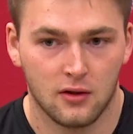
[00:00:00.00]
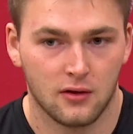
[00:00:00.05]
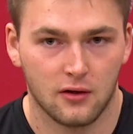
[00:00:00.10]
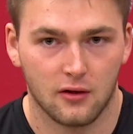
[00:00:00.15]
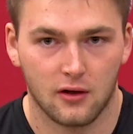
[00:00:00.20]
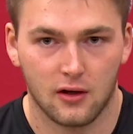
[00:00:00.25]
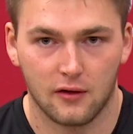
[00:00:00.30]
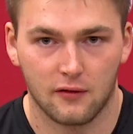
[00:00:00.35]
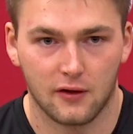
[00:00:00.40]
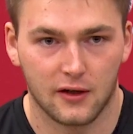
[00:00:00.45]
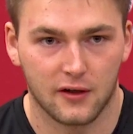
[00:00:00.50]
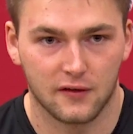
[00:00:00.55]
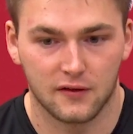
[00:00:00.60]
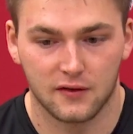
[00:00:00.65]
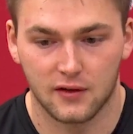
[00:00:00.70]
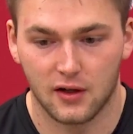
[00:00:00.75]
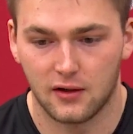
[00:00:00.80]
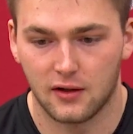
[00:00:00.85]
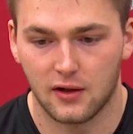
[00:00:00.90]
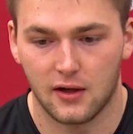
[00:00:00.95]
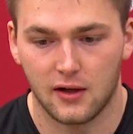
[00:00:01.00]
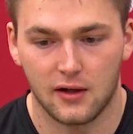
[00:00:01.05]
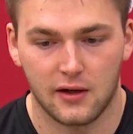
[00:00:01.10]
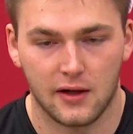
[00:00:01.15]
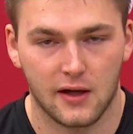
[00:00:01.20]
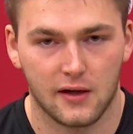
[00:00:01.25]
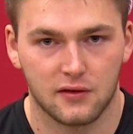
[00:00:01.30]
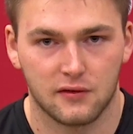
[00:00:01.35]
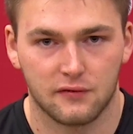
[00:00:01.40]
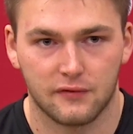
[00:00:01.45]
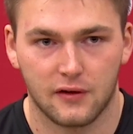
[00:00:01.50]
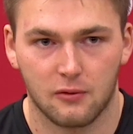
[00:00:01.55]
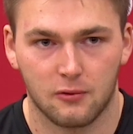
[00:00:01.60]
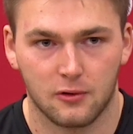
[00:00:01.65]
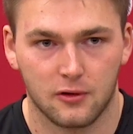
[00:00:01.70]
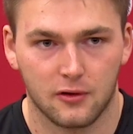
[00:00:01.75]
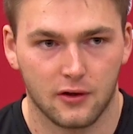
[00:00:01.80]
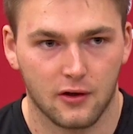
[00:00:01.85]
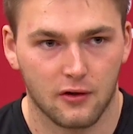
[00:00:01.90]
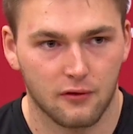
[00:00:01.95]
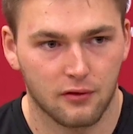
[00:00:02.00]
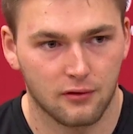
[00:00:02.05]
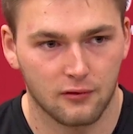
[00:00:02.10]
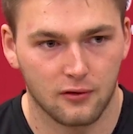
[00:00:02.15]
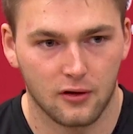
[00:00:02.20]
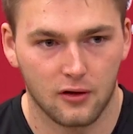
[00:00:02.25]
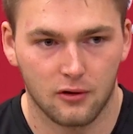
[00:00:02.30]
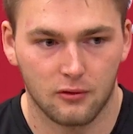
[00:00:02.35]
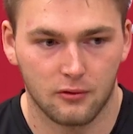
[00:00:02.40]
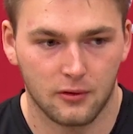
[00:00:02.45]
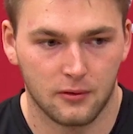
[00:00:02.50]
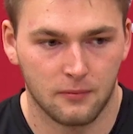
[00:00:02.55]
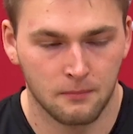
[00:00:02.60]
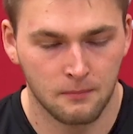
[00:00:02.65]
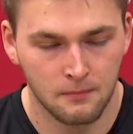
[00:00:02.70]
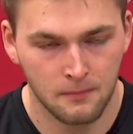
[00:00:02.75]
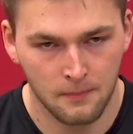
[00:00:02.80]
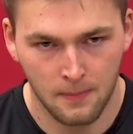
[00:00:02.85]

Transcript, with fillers: you know, on like a Sunday and asked if I wanted to go throw and